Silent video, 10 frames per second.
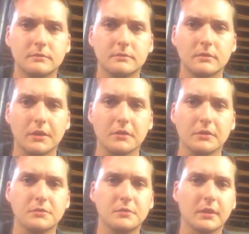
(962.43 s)
Are you at
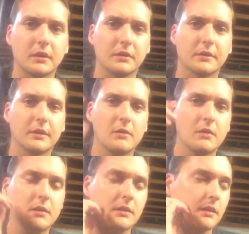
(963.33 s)
least doing a clear cone
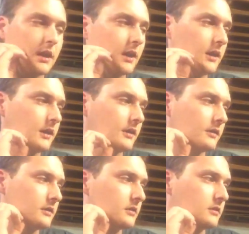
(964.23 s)
on it?
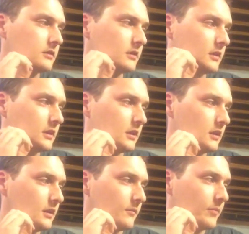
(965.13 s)

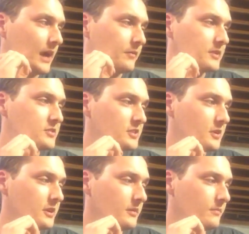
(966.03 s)
I've
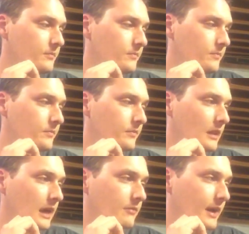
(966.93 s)
considered it.
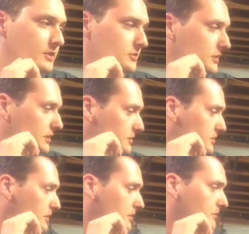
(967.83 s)
I've actually
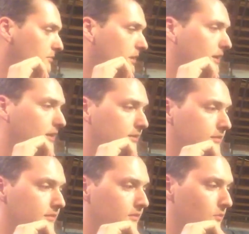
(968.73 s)
considered.
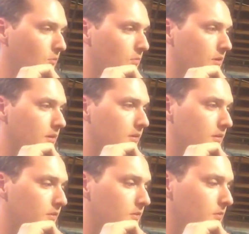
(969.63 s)

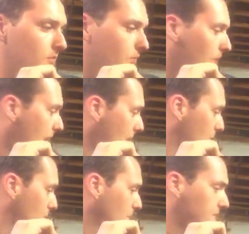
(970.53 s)
See, what
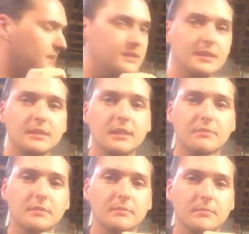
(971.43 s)
happened was they didn't
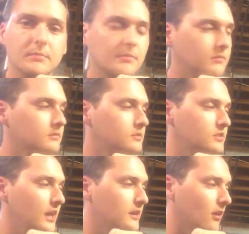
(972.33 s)
even
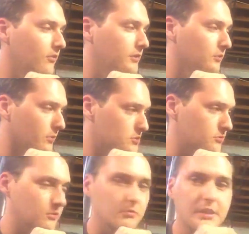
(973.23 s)
sand off the
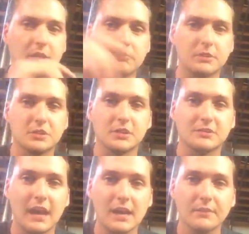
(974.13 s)
original green, which
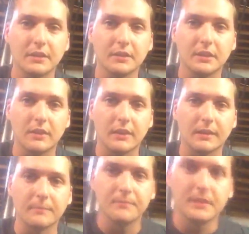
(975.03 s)
is kind of a good thing.